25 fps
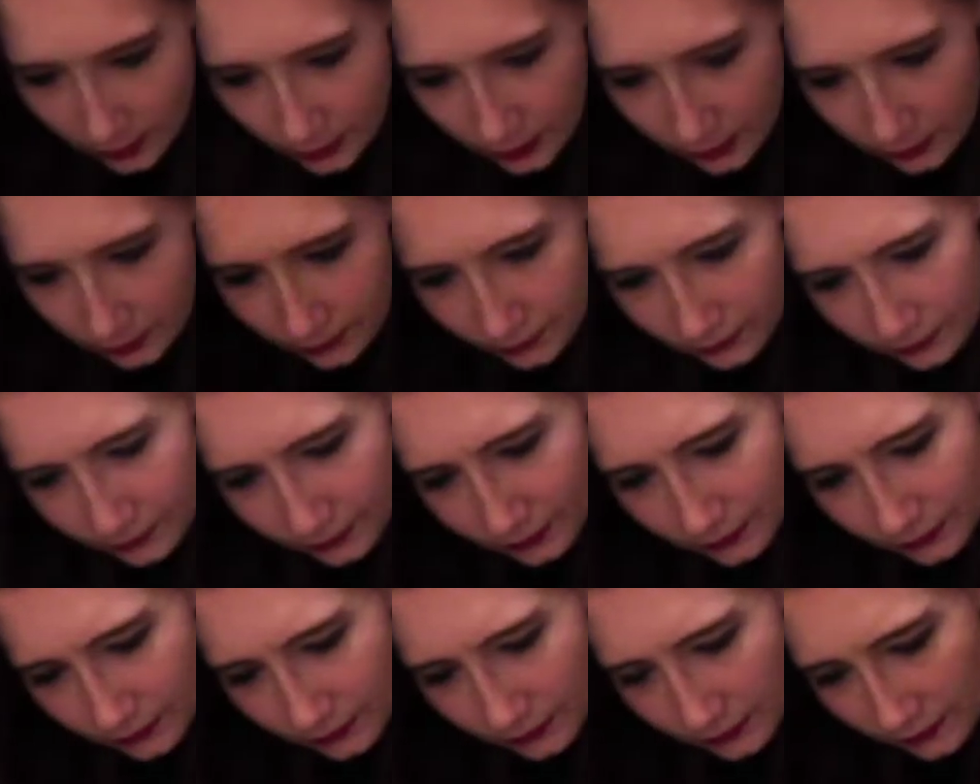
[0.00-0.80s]

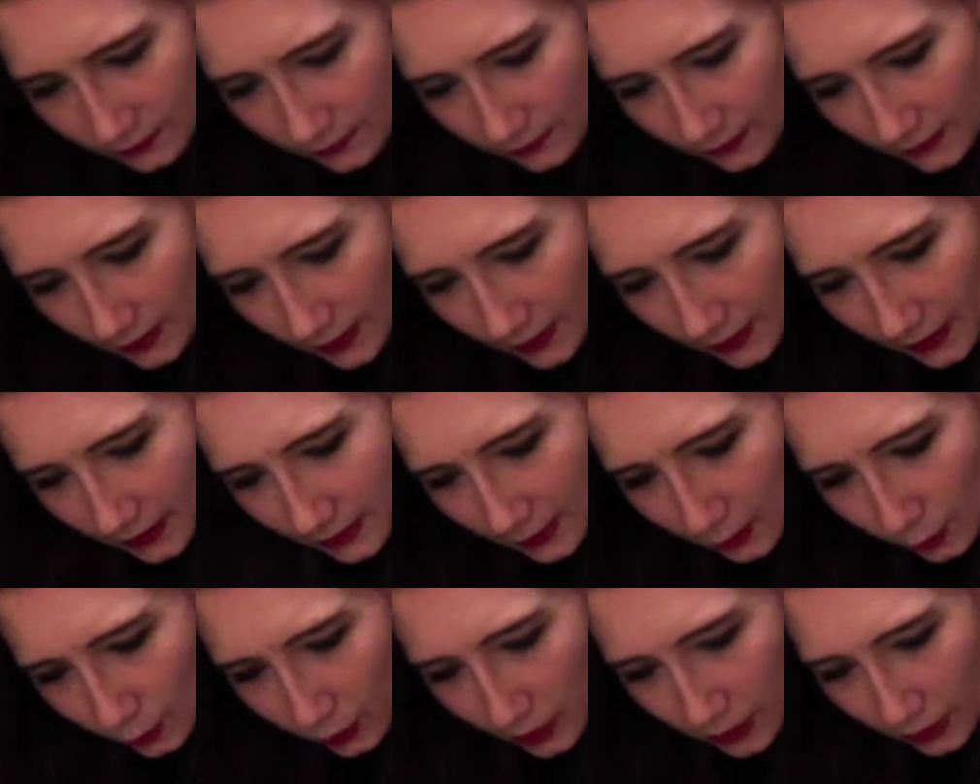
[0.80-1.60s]
Um, I think
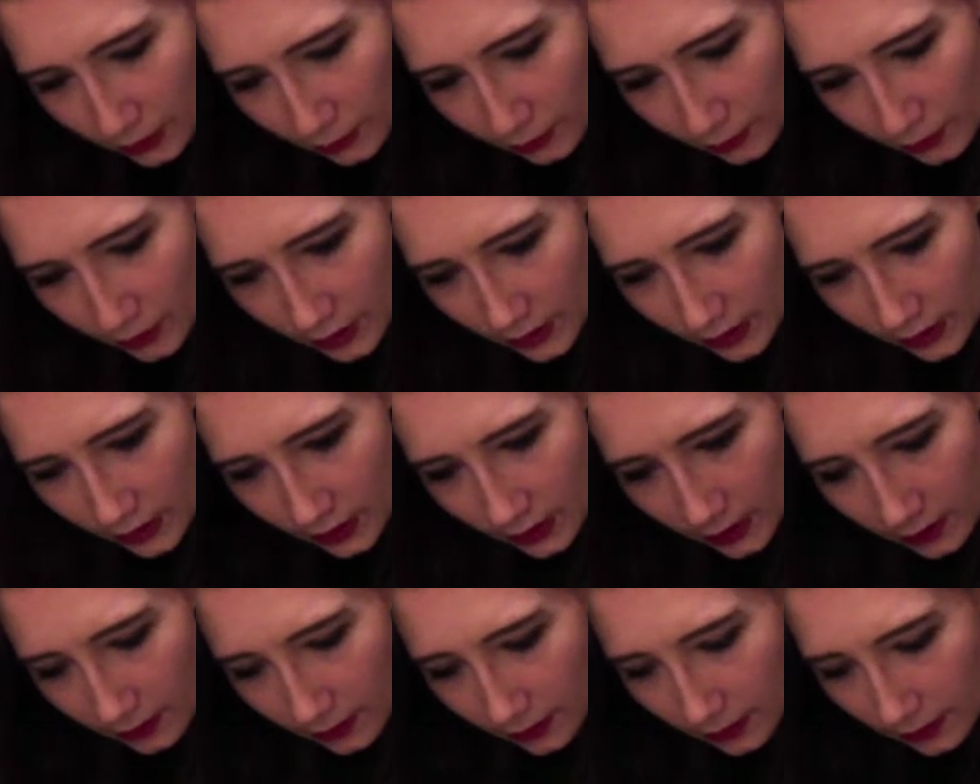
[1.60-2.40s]
the only three,
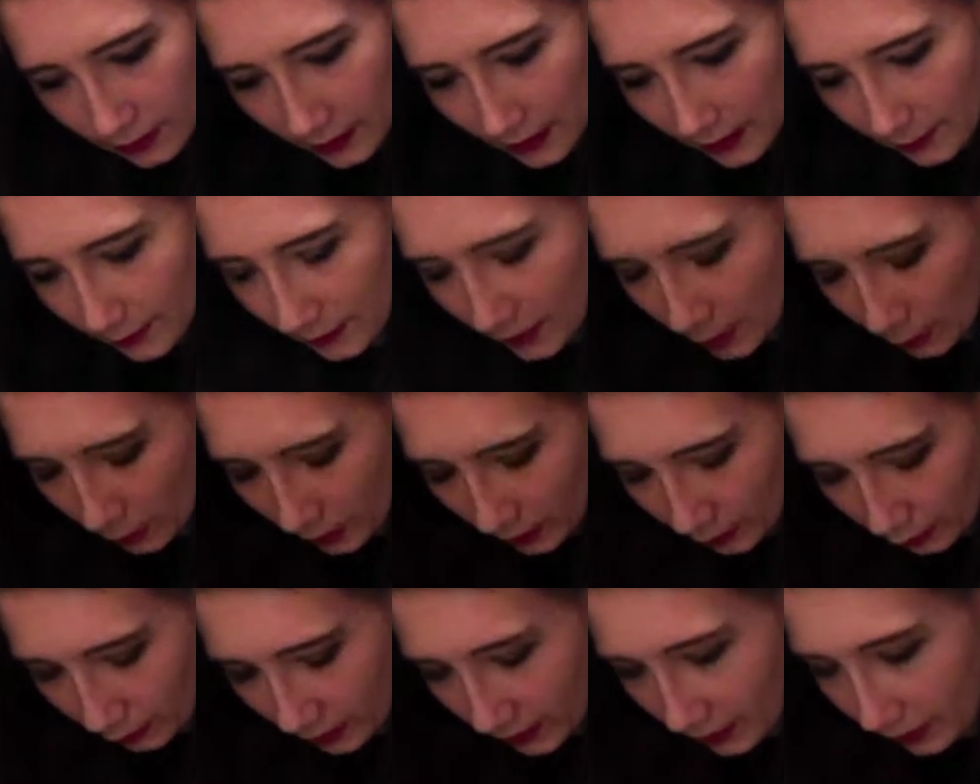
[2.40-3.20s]
yeah, the
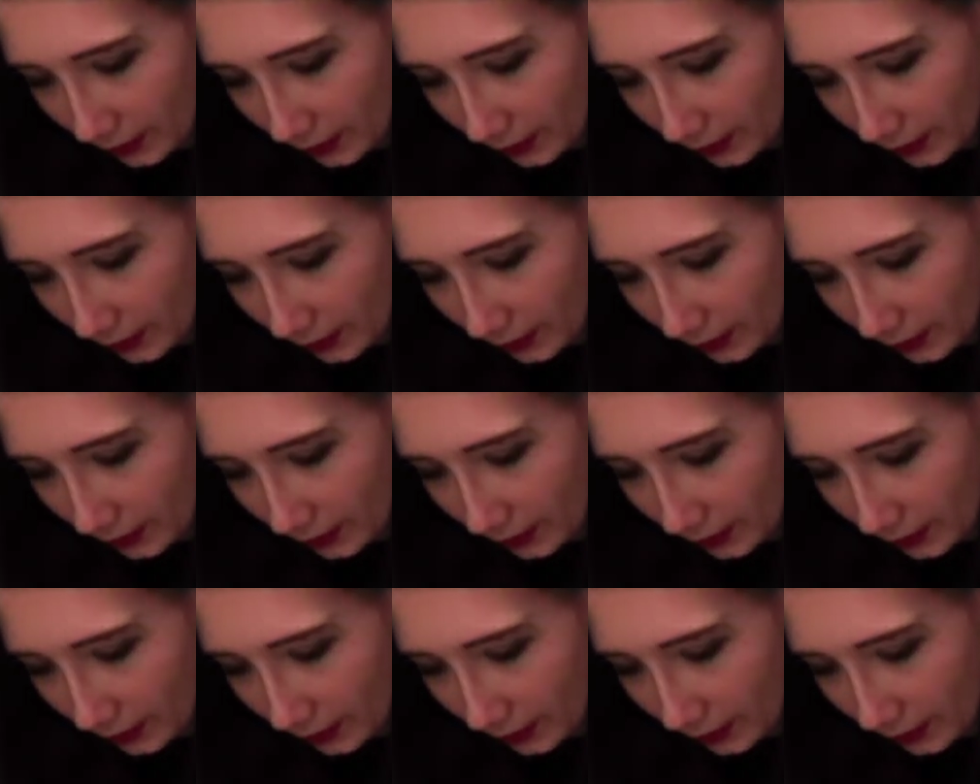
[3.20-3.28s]
only three